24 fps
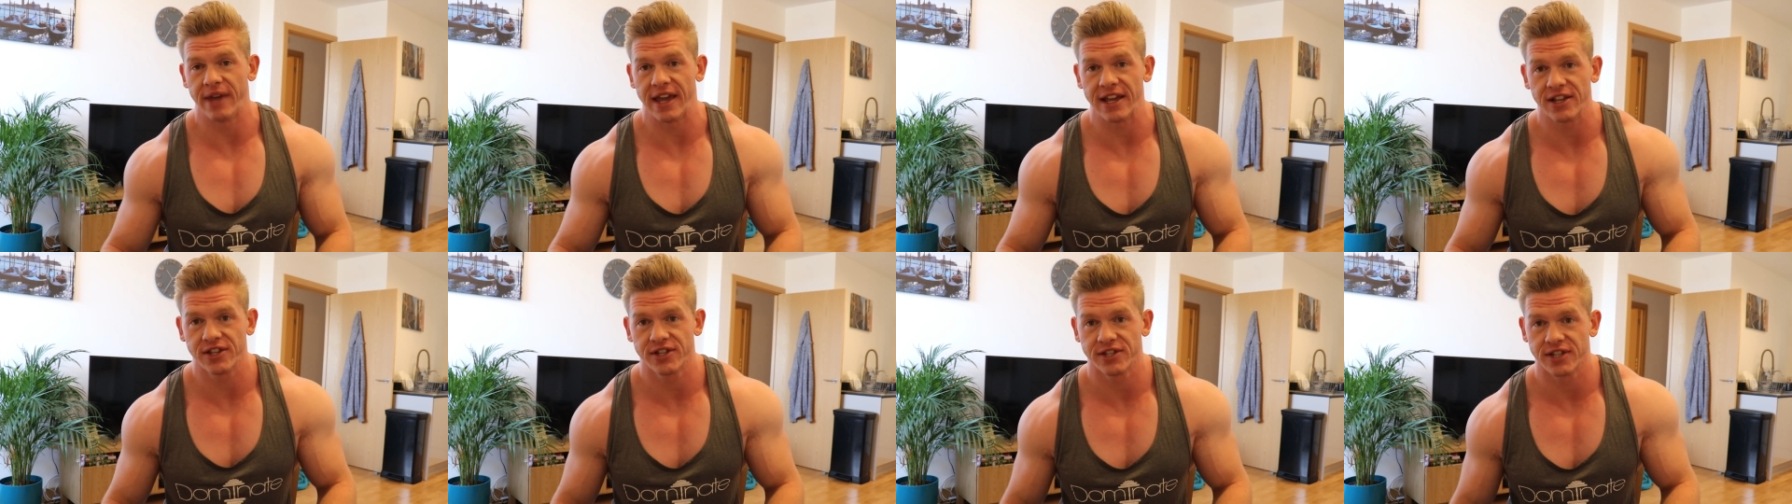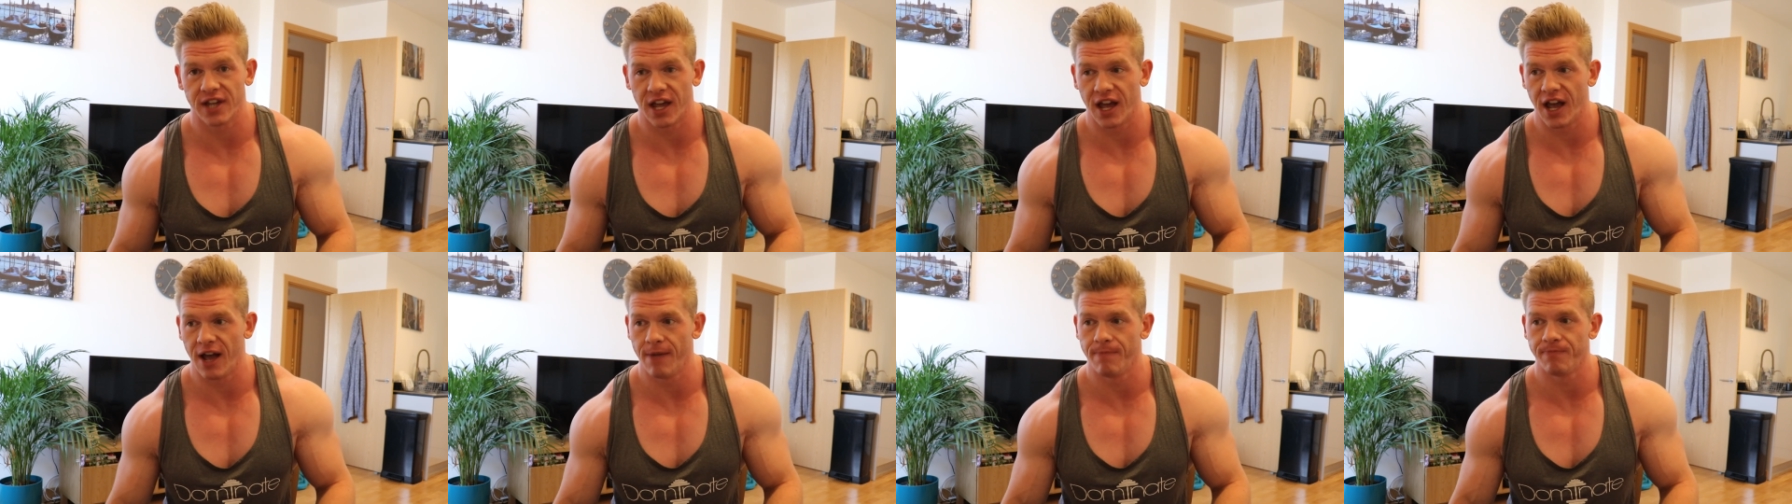
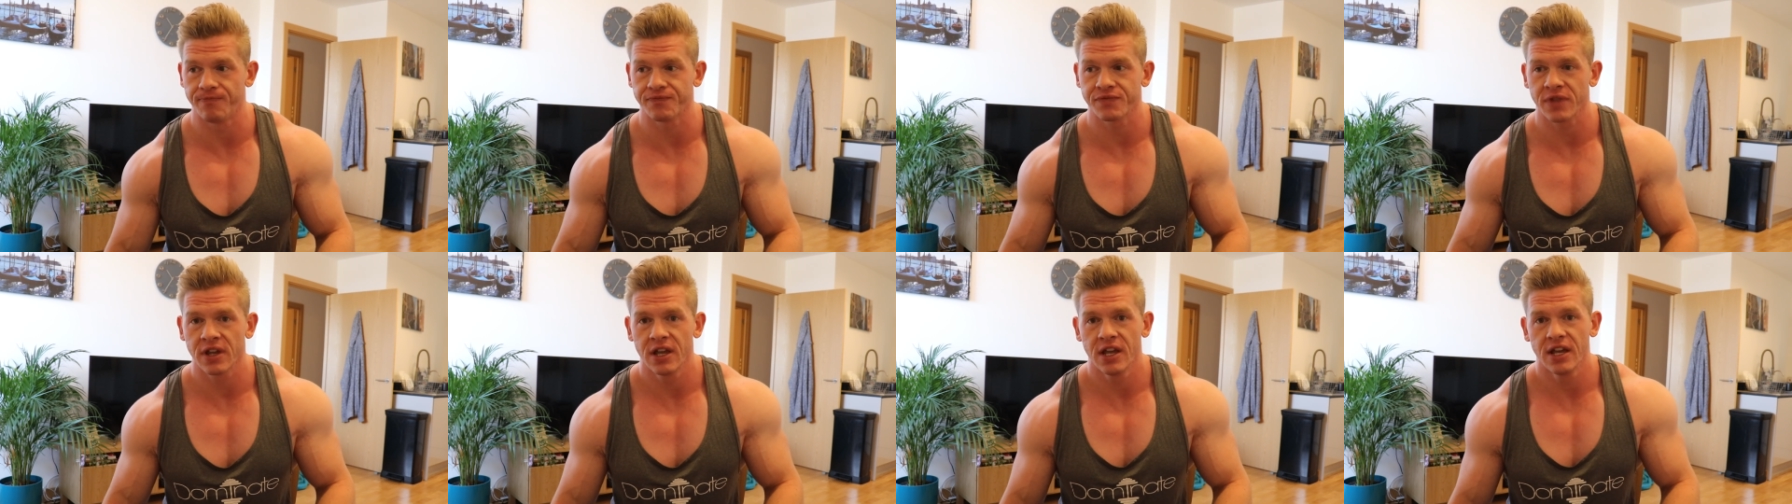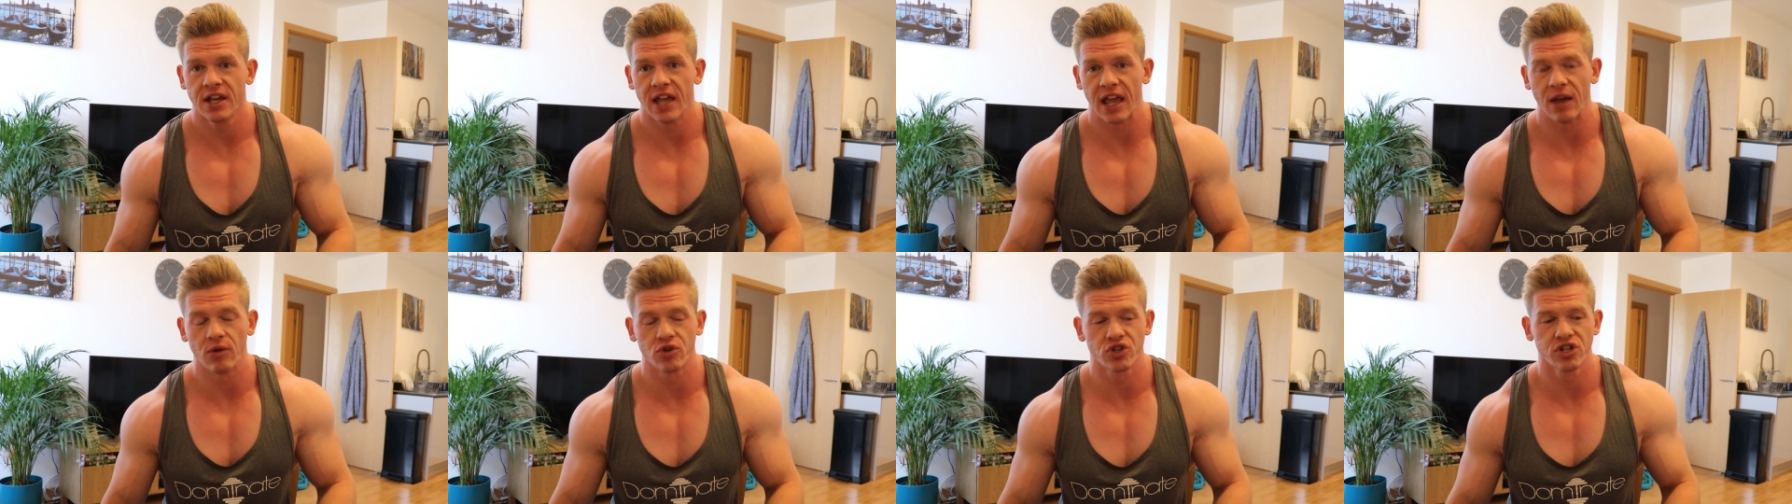bits.
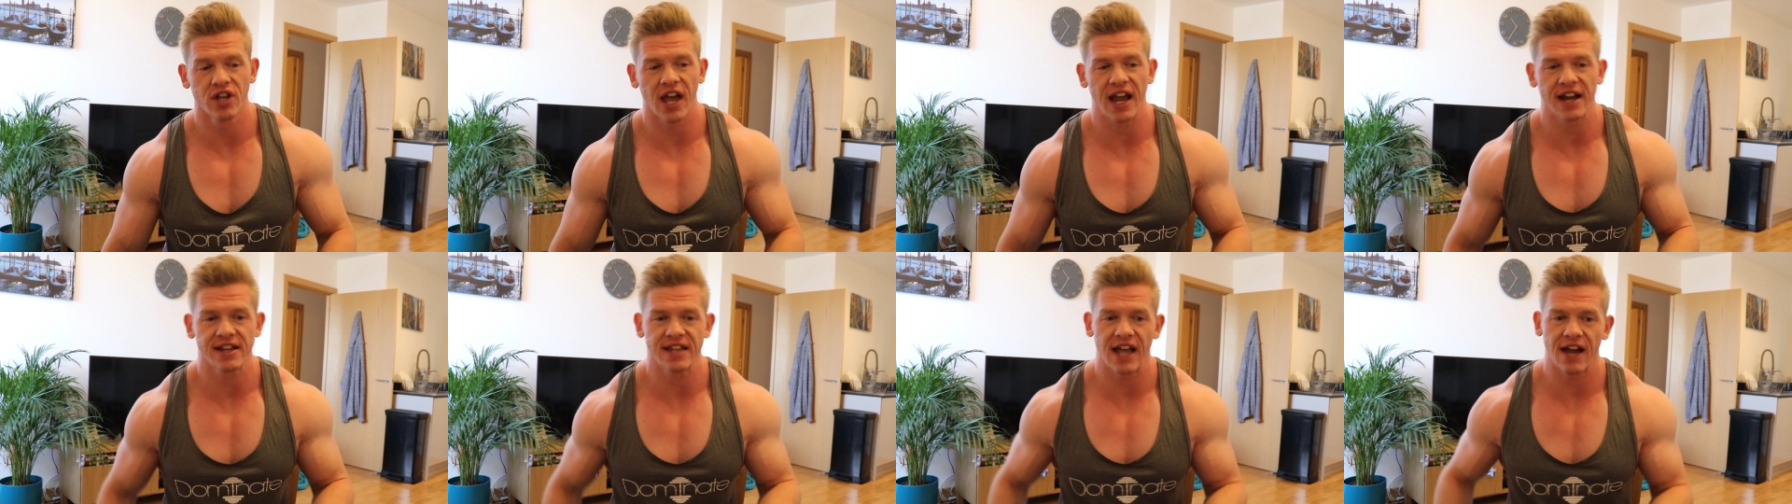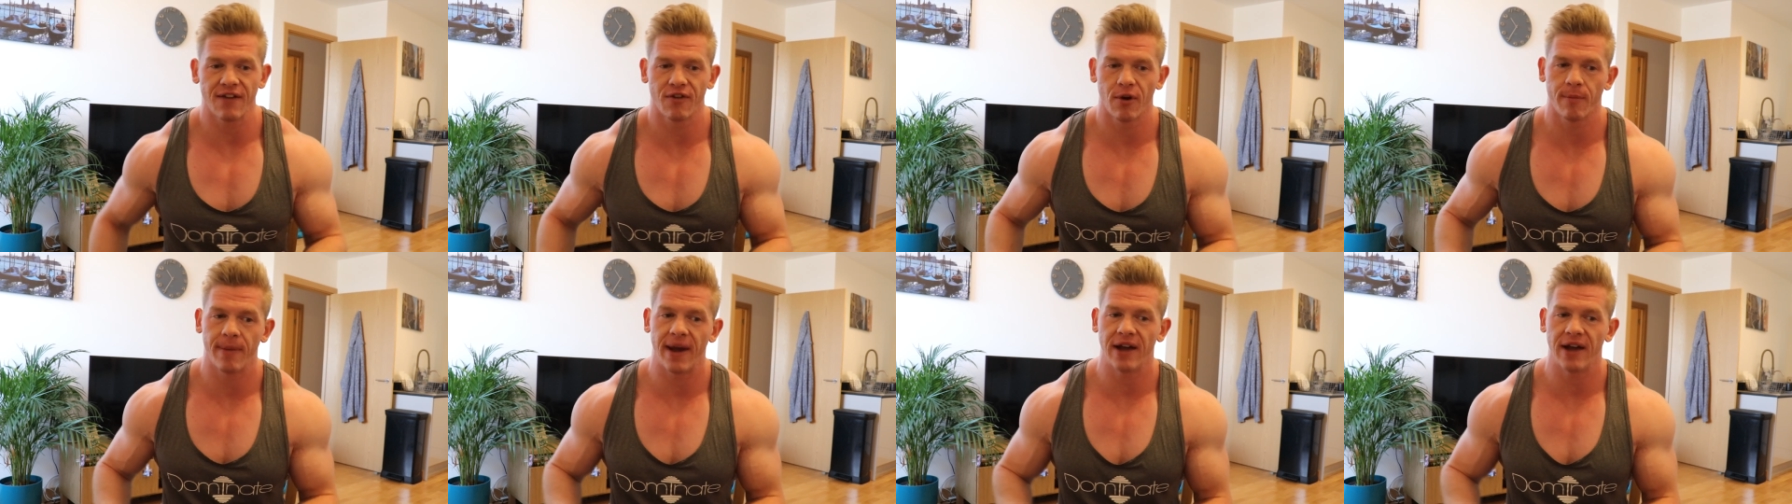It was like that for